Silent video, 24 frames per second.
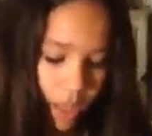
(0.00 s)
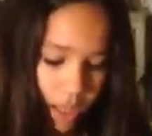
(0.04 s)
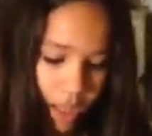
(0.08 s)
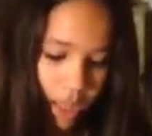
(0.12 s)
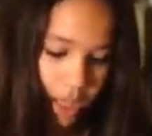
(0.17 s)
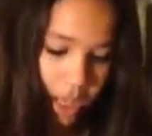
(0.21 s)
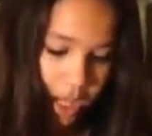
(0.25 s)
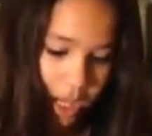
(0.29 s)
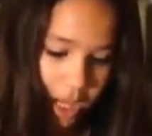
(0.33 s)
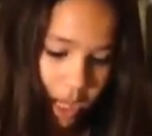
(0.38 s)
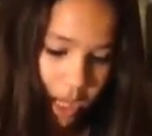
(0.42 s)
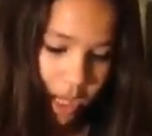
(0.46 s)

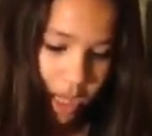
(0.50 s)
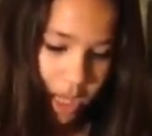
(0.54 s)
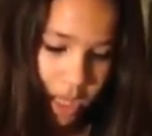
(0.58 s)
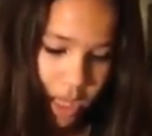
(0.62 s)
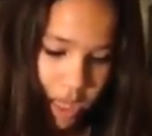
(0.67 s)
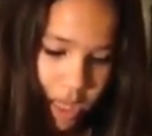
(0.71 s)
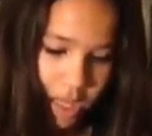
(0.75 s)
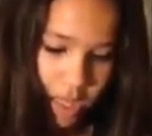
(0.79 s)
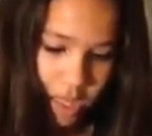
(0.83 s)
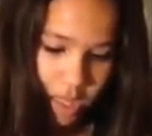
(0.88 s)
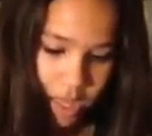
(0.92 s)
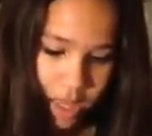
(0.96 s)

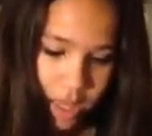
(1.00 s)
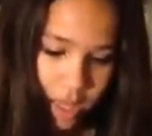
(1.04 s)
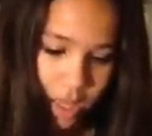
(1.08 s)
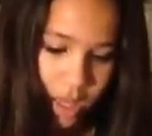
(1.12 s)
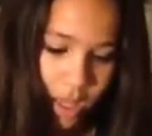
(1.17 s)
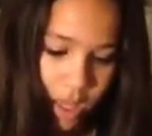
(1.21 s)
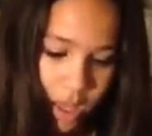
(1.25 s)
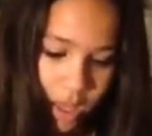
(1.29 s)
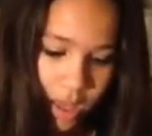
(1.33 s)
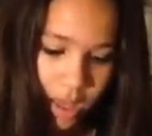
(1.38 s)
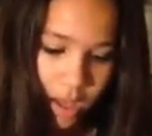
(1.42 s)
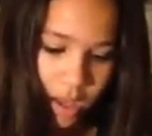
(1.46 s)

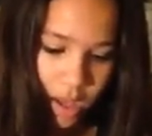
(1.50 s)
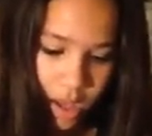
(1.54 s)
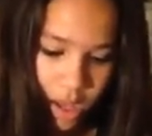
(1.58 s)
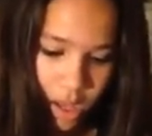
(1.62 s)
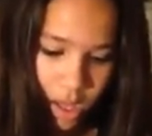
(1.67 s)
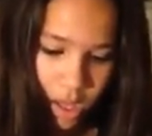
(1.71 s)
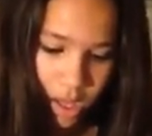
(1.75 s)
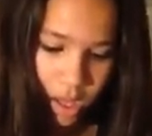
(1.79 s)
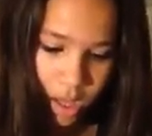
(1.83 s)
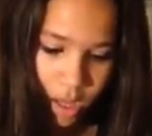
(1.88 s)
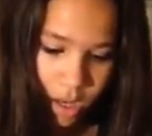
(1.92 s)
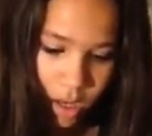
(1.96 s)
Then...
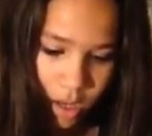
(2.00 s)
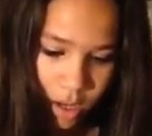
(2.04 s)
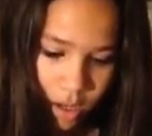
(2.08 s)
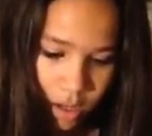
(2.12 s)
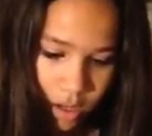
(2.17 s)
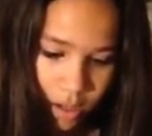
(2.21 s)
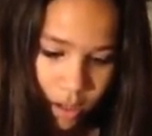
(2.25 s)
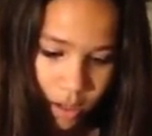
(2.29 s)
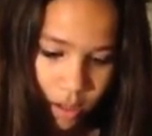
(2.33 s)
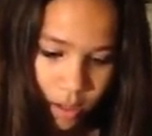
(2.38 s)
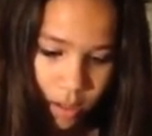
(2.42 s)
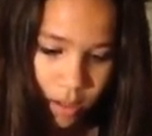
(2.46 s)
Yeah, don't read
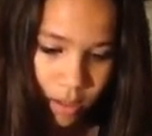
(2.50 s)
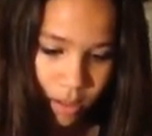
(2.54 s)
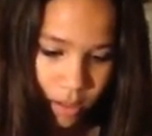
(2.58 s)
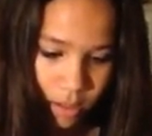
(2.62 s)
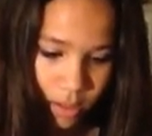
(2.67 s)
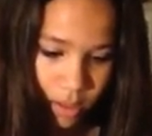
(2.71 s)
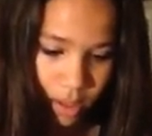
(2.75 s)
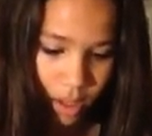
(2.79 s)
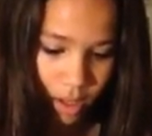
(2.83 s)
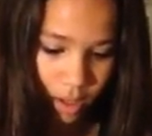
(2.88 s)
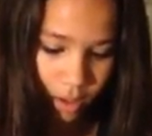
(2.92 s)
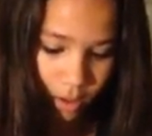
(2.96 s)
that.
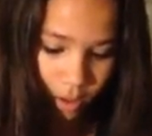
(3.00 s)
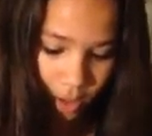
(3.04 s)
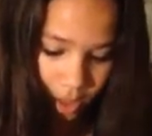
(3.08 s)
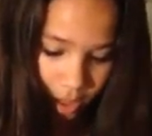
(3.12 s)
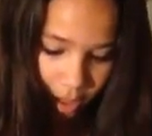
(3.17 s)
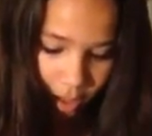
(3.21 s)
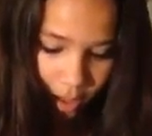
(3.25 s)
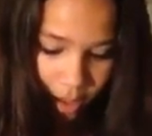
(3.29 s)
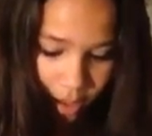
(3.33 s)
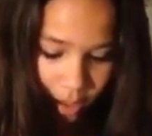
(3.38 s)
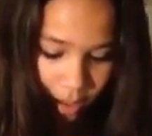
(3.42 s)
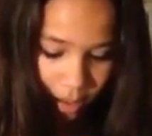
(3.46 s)
Okay.
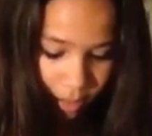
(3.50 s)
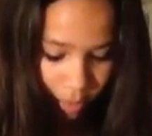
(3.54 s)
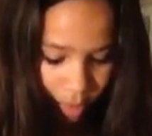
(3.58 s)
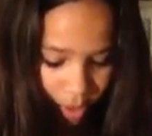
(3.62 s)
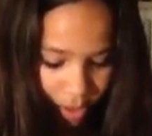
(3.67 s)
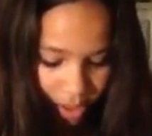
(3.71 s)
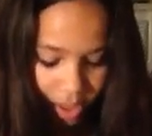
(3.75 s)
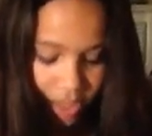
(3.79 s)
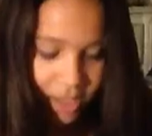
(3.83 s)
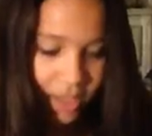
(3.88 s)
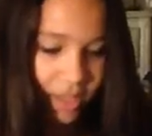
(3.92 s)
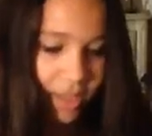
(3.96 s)
But
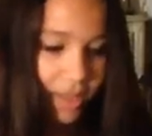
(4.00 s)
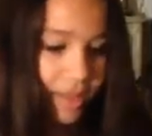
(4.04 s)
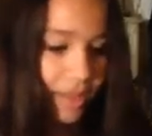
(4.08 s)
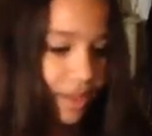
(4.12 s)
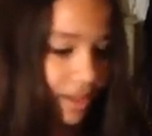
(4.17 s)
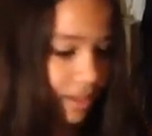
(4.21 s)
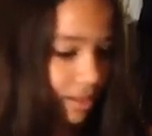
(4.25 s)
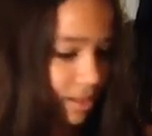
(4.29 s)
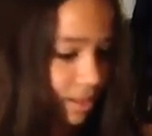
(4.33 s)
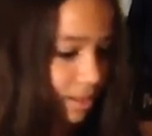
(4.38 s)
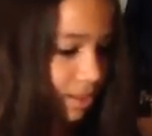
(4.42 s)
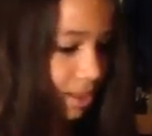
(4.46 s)
they did
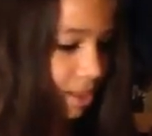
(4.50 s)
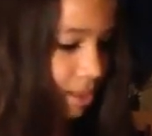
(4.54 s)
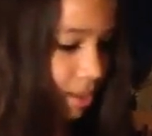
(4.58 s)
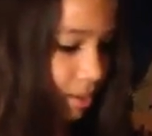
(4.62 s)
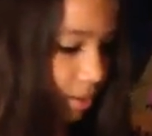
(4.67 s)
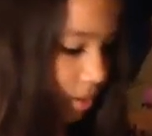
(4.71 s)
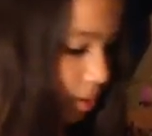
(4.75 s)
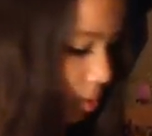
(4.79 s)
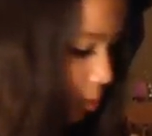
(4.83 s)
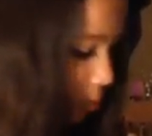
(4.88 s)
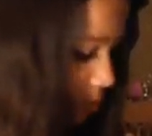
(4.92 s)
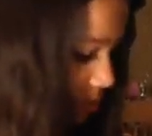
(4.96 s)
send us a little note